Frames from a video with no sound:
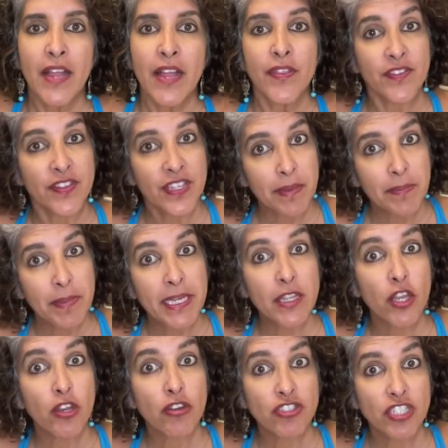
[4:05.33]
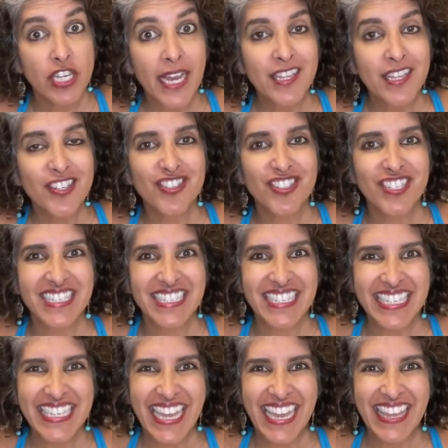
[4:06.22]
This can be a little challenging
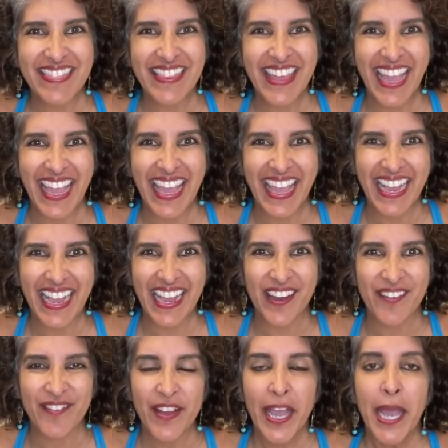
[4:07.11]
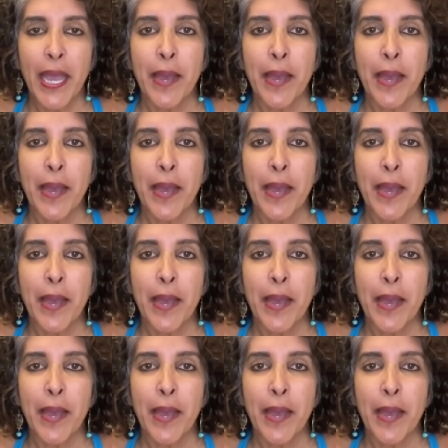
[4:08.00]
to get the hang of,